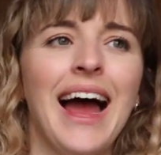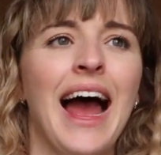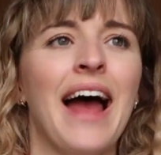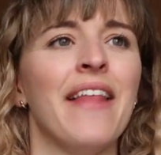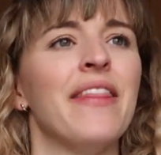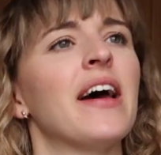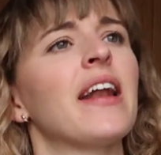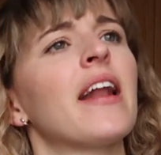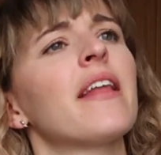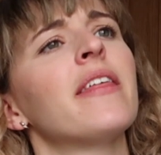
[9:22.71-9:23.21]

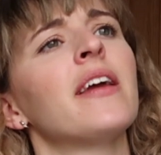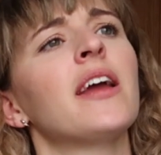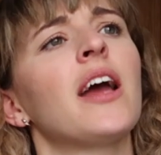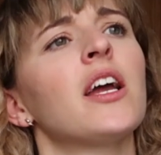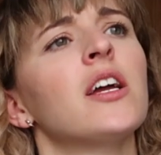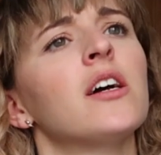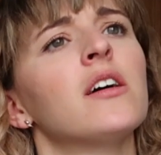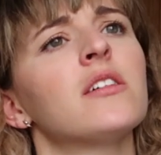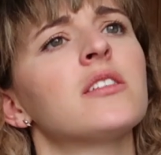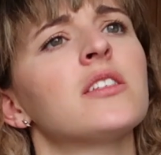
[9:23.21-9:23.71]
And then I think
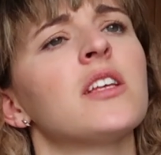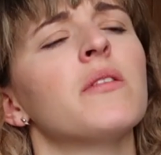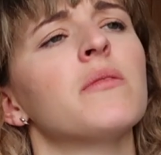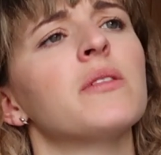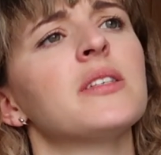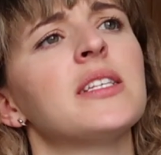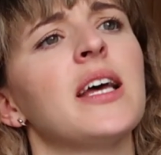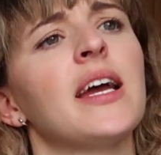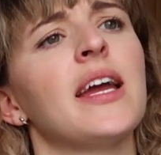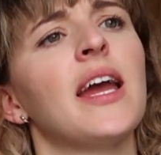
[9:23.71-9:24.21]
I also
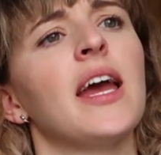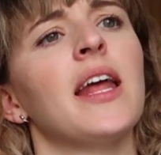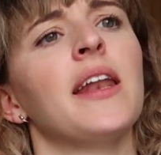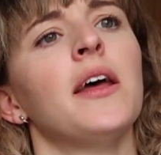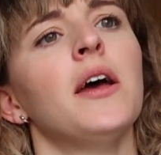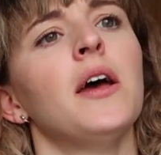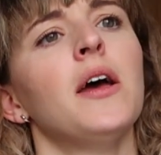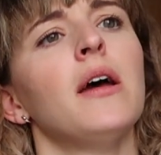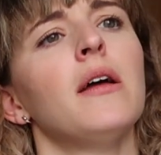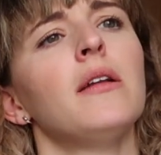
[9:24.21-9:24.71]
was saying,
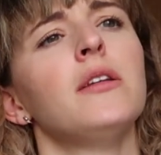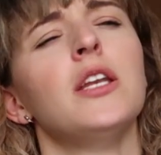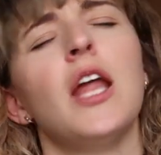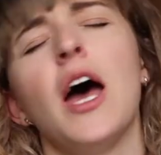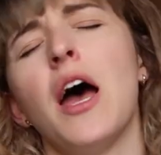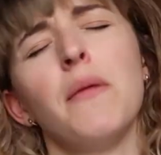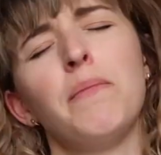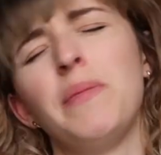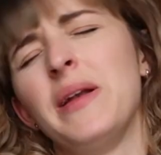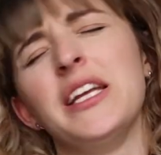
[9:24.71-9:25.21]
no,
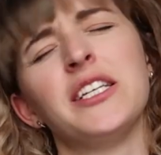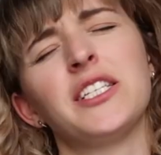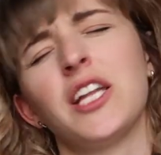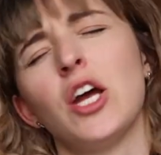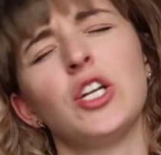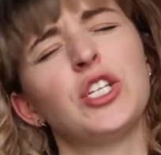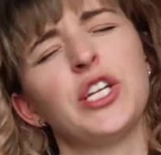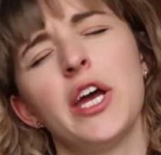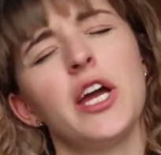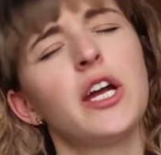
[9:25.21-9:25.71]
please
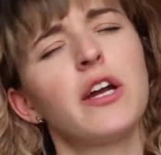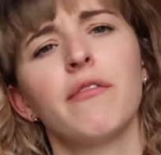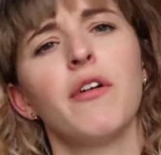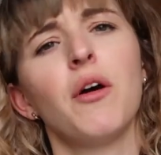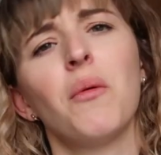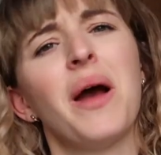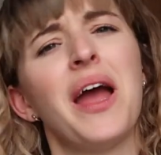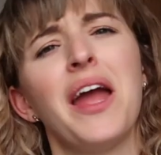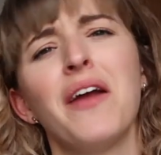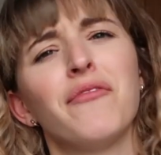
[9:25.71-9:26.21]
don't take
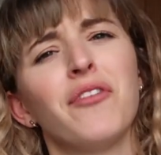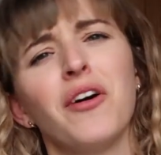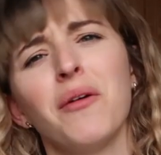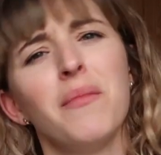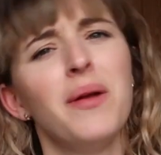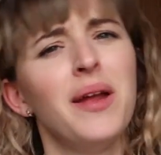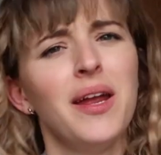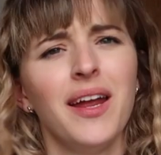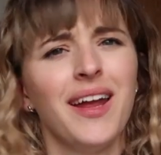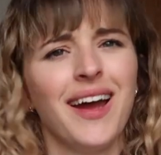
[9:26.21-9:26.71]
her away
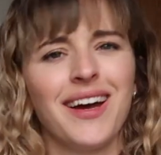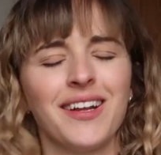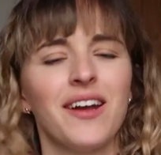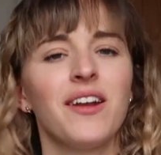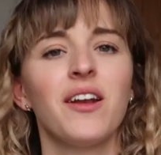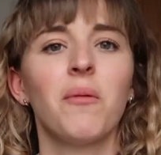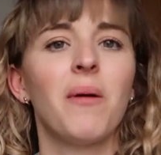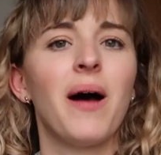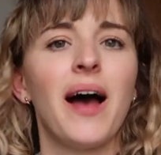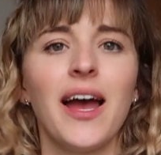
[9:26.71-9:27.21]
from me. I
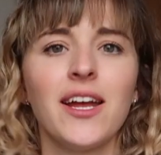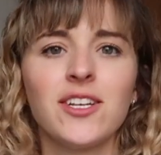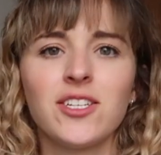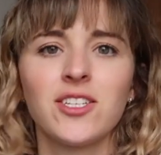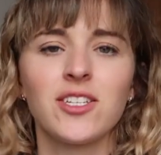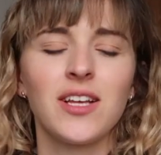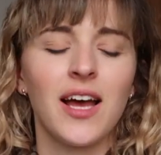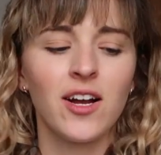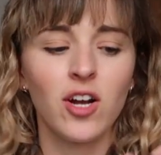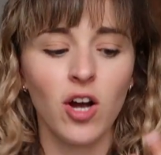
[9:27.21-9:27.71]
don't know why,
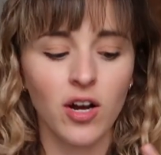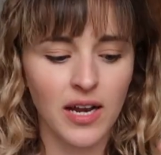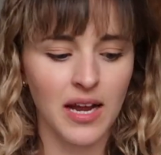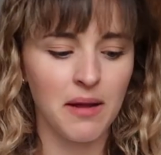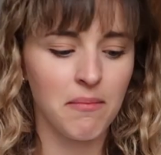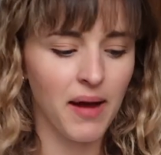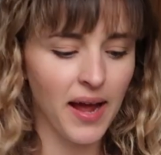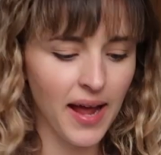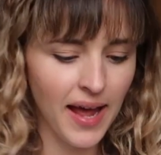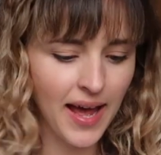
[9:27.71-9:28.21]
I got it
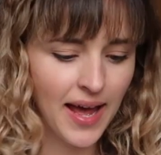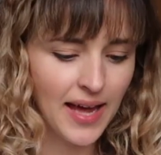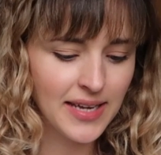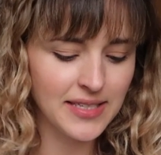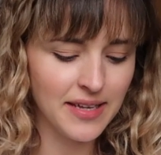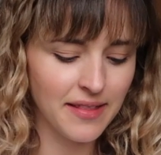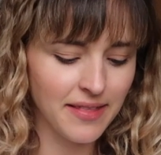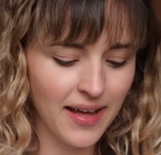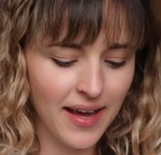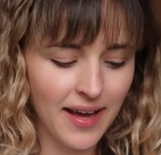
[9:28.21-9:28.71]
in my
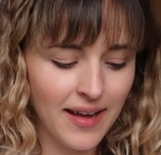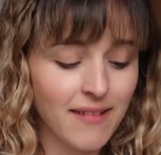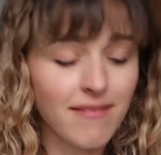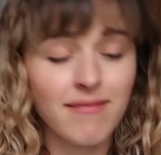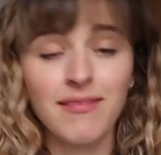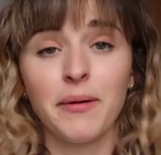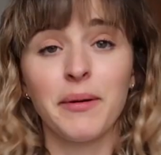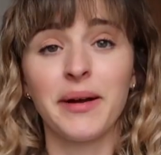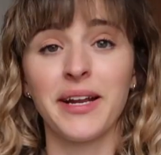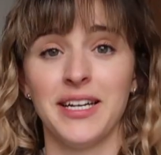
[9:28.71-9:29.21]
head that
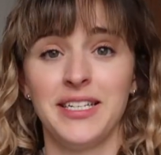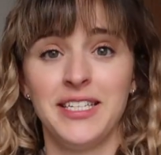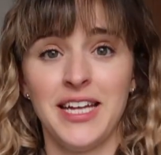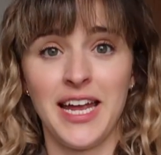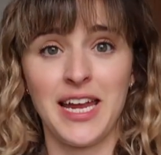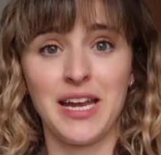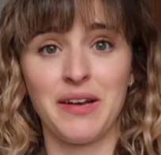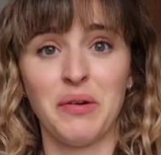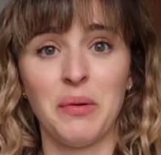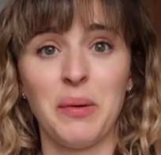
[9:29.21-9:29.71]
they were going to
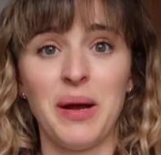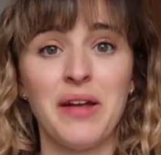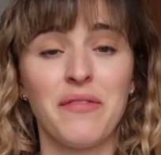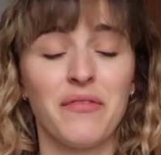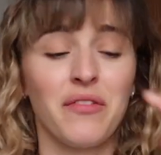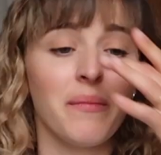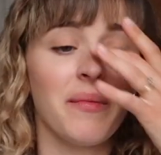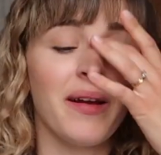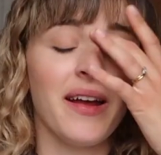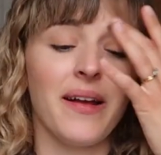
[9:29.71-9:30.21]
take her away
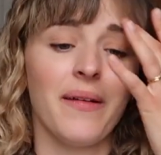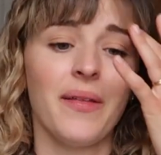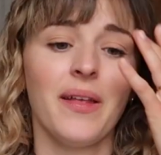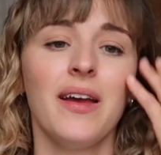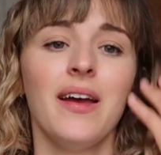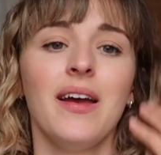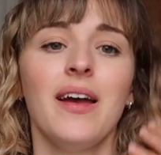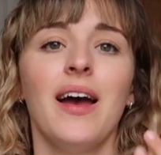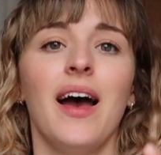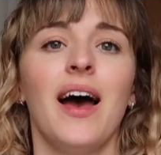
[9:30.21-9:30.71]
from me.
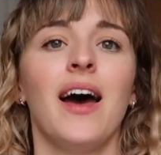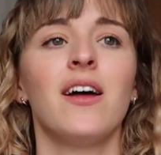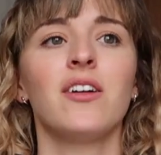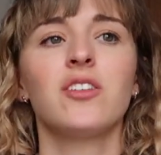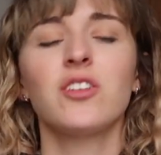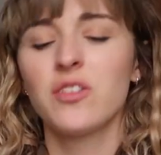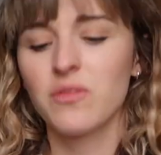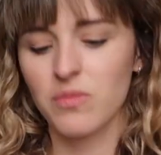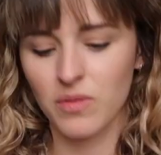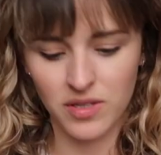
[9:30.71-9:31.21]
And I
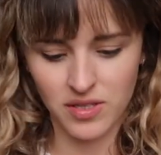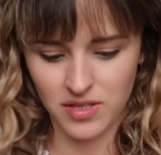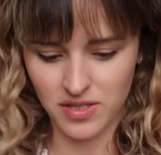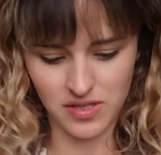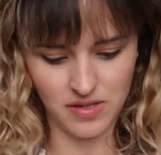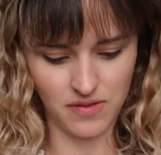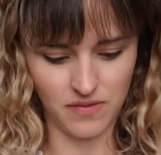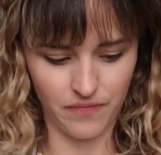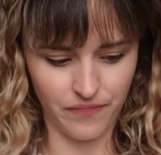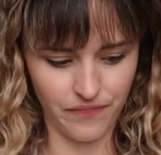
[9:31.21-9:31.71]
just
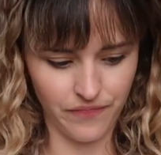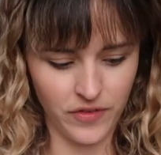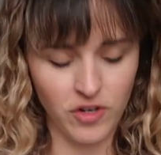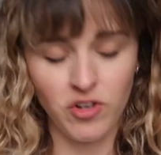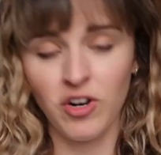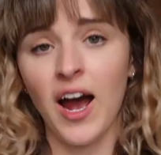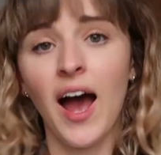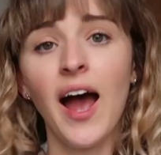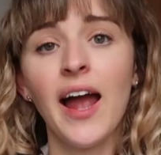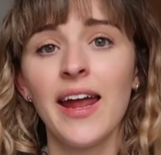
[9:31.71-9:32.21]
was
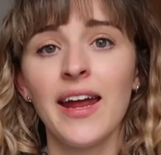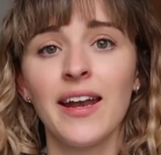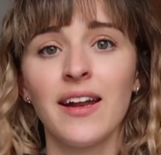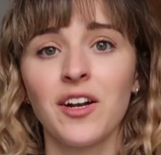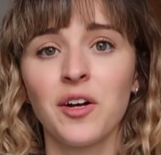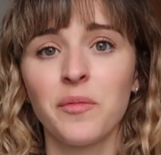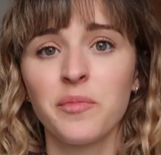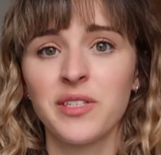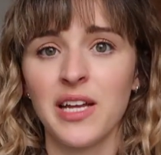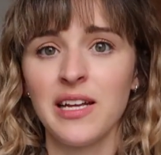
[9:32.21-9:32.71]
crying
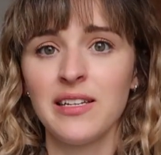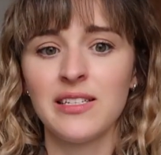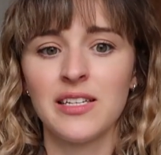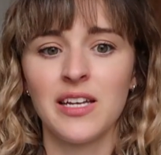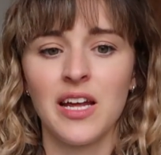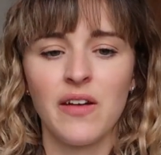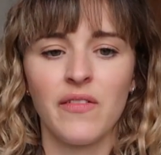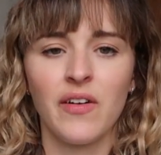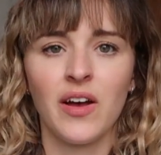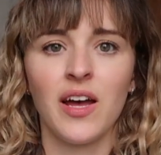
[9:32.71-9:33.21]
and
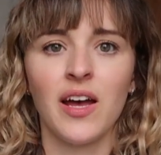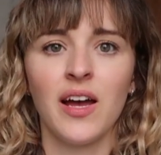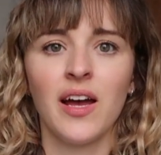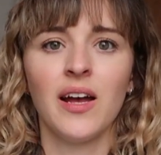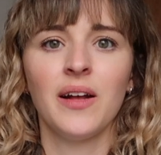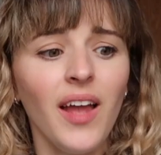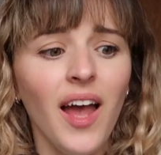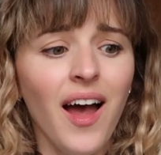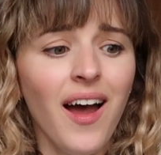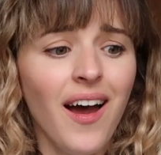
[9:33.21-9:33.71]
obsessing over
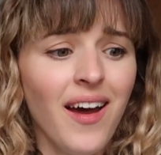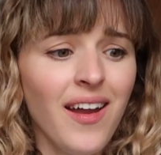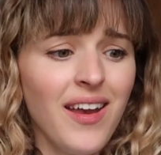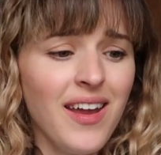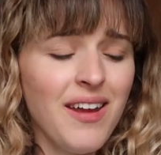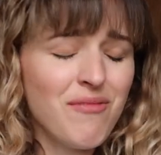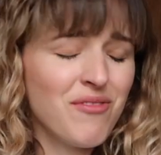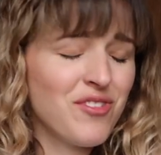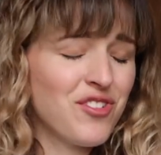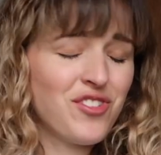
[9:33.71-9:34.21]
her.
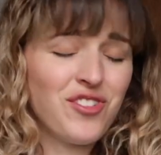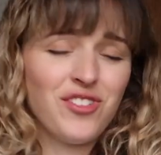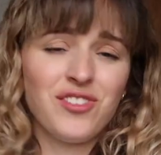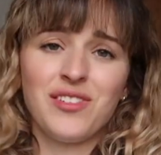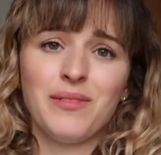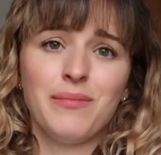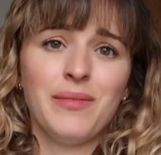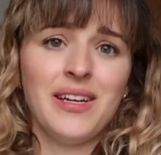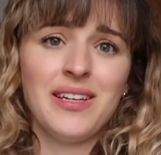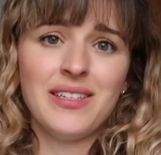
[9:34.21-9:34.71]
It was
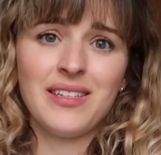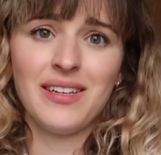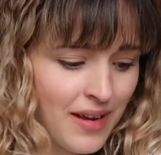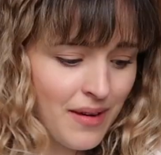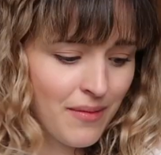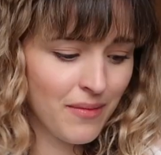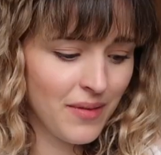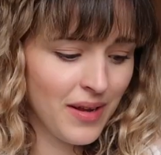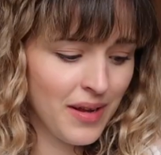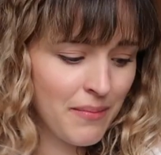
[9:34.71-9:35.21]
just
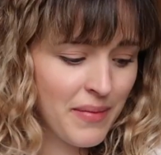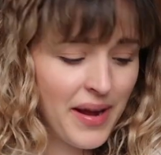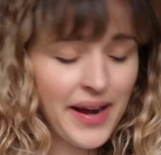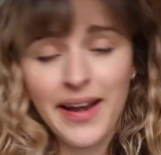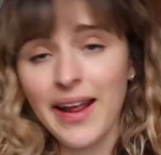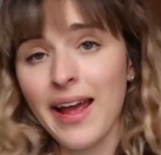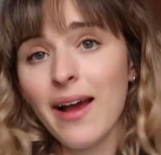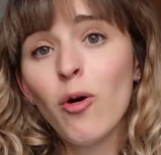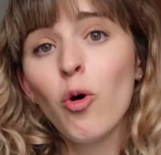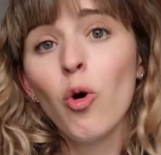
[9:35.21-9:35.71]
amazing. It
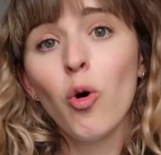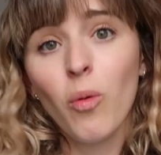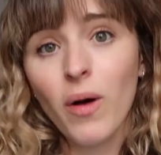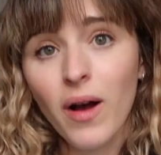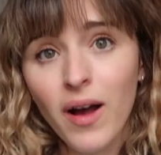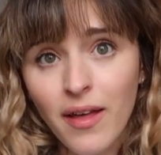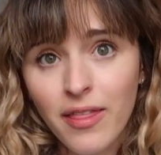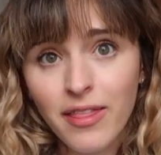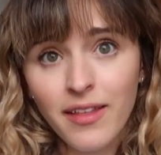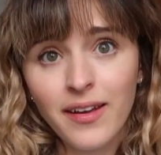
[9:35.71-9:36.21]
made it all
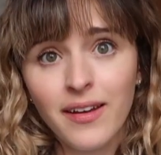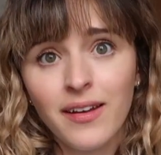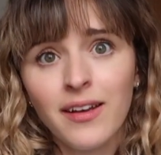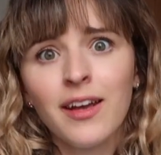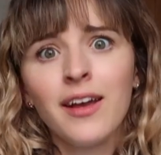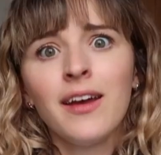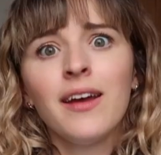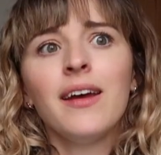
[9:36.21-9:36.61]
worth it.